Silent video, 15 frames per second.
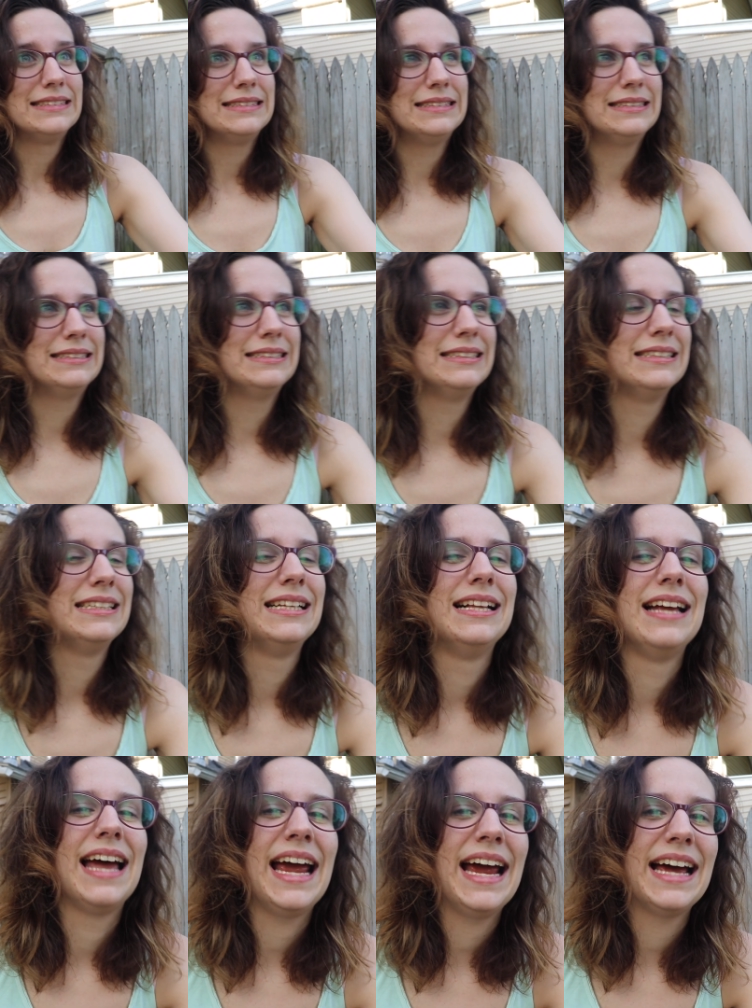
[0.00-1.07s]

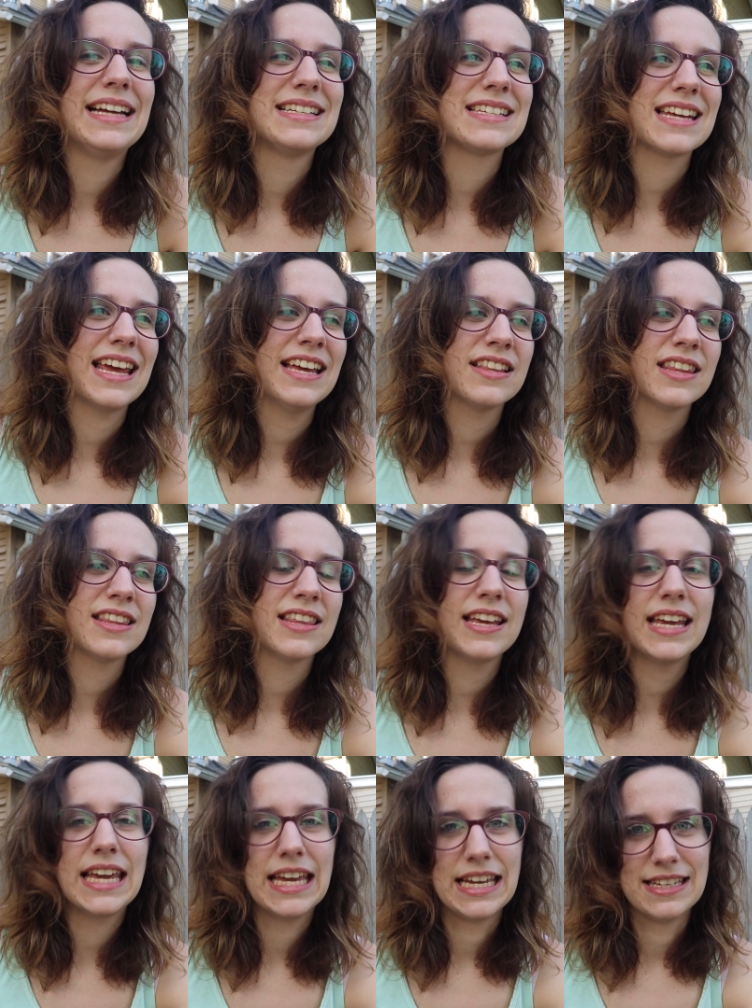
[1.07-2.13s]
Uh, and it, the
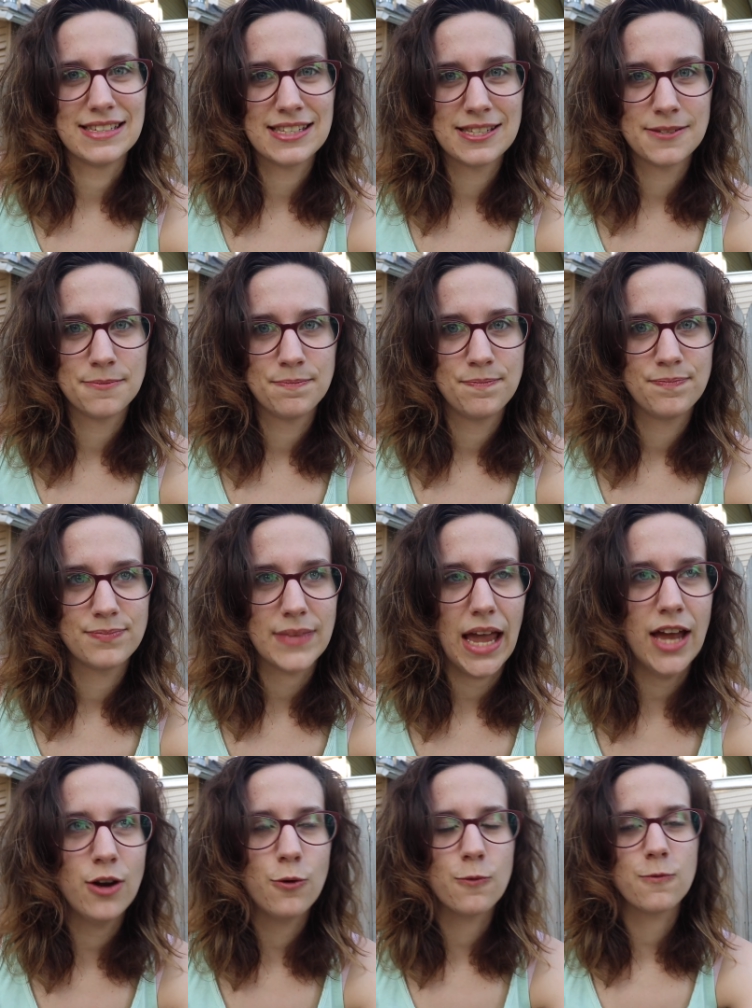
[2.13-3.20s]
thing is,
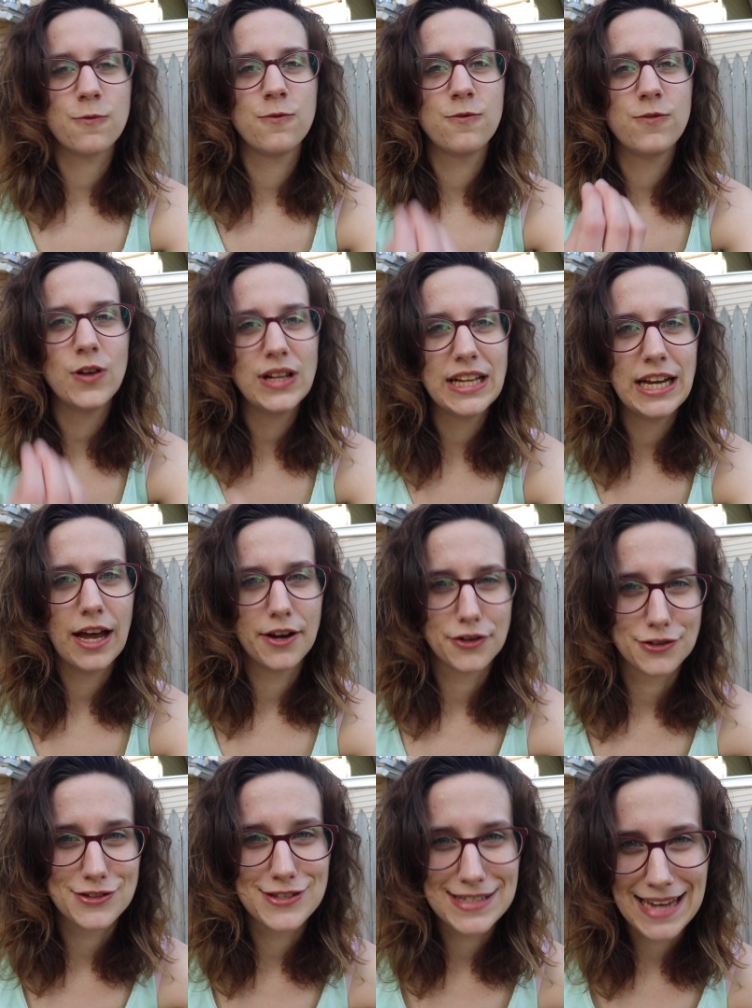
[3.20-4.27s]
I don't fully
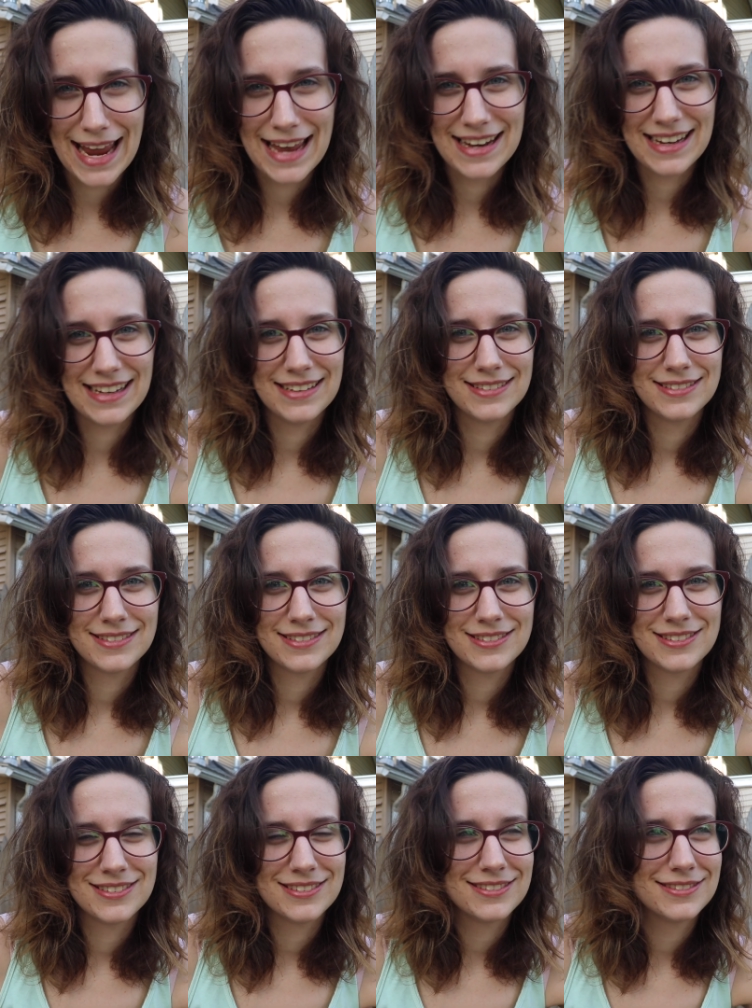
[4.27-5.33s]
understand it.
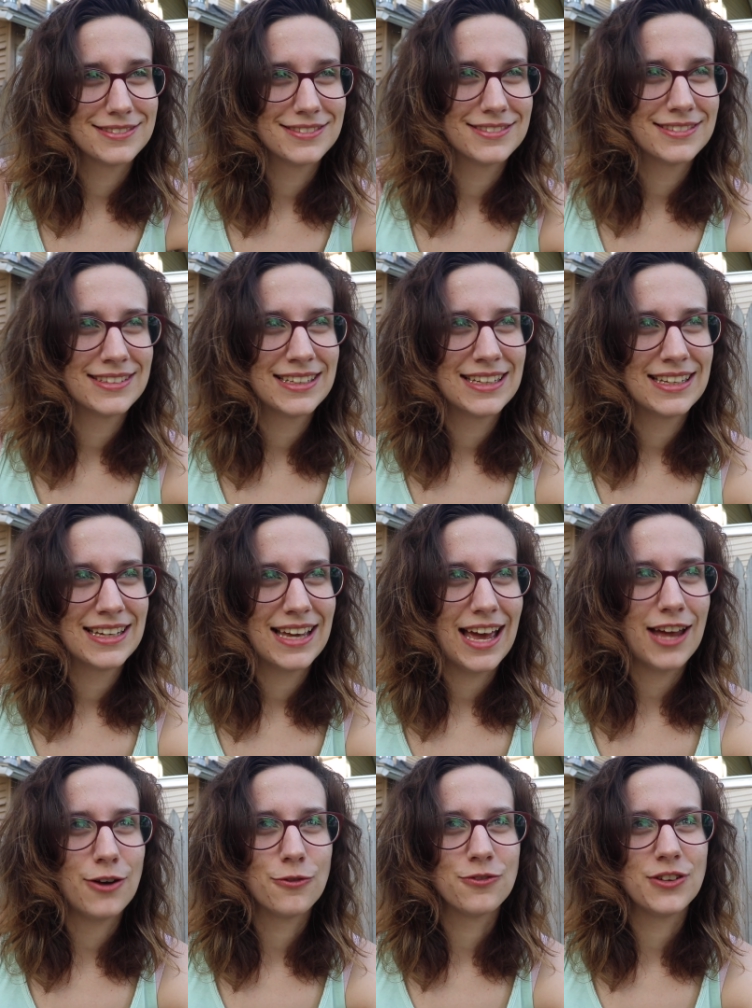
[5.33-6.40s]

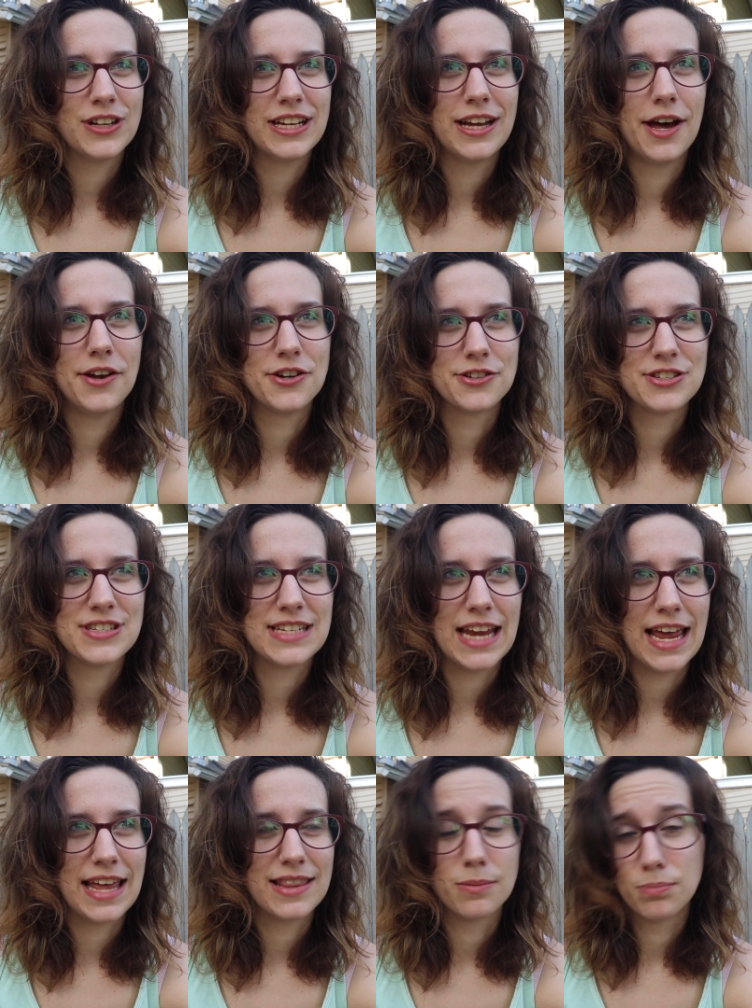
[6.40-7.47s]
I don't fully
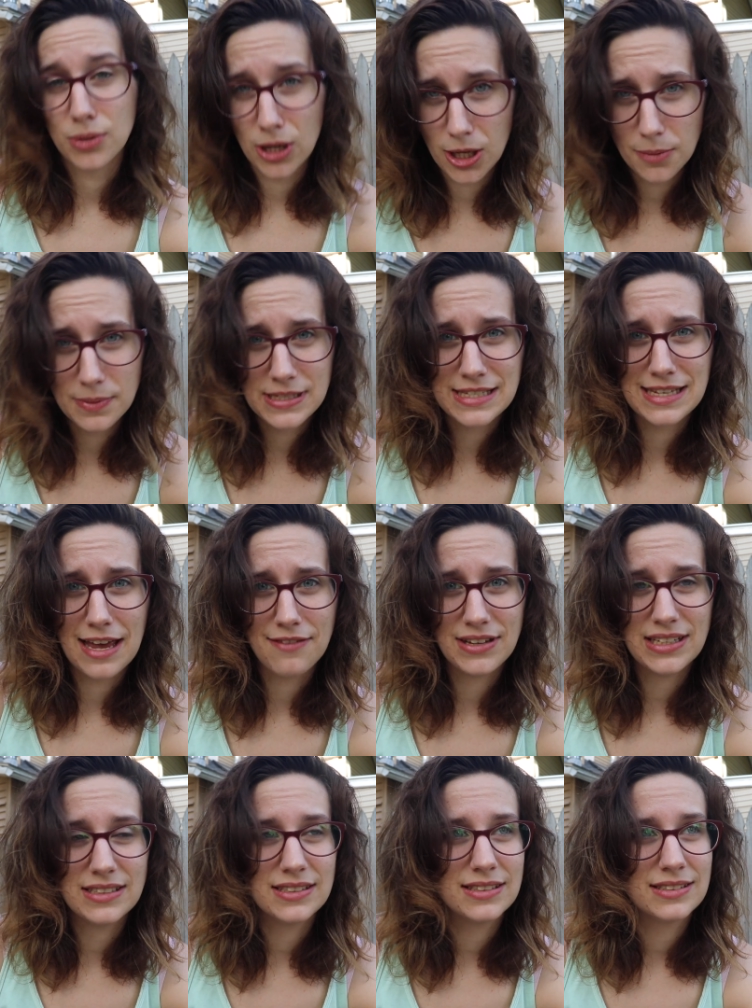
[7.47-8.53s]
understand the purpose of
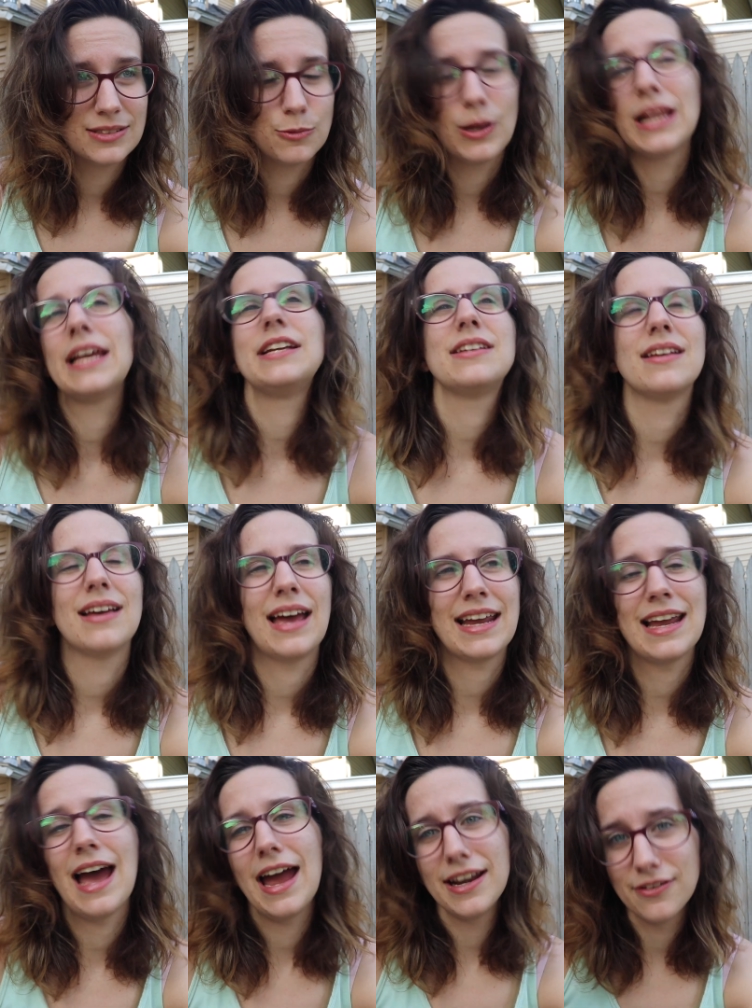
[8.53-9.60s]
it. Well, I, I
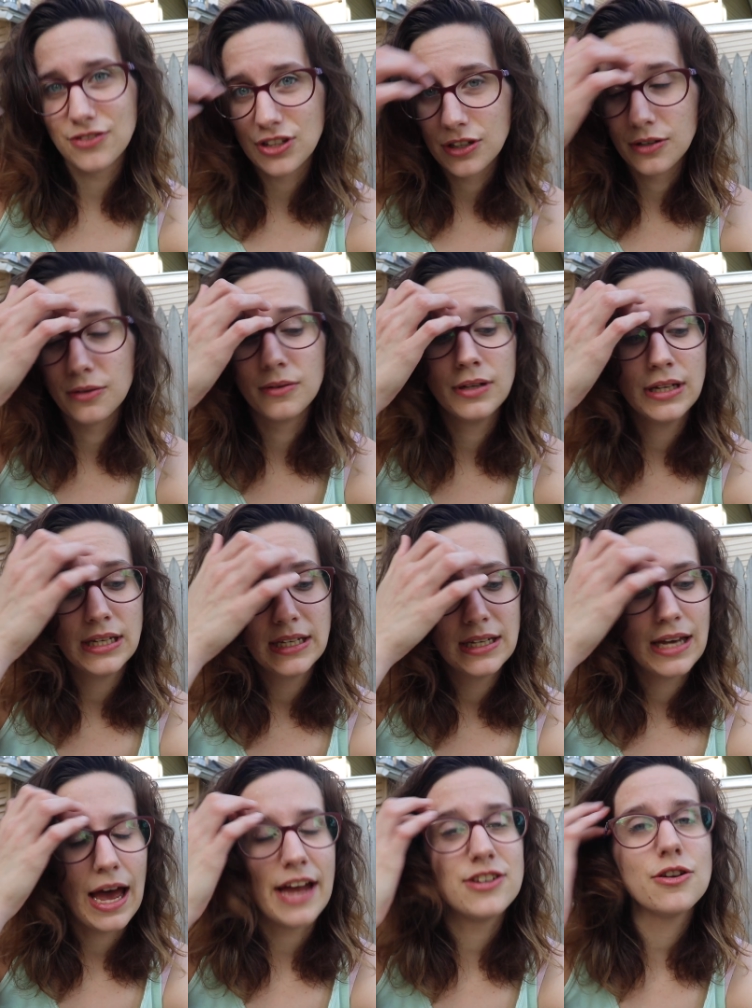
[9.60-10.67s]
kind of do.
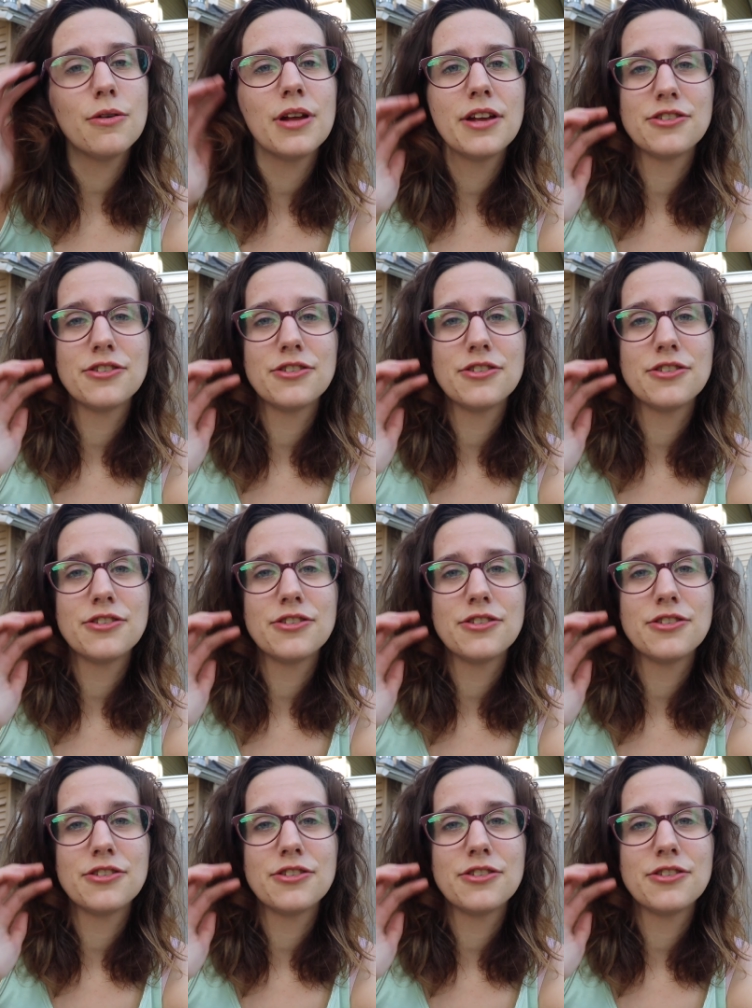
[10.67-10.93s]
I don't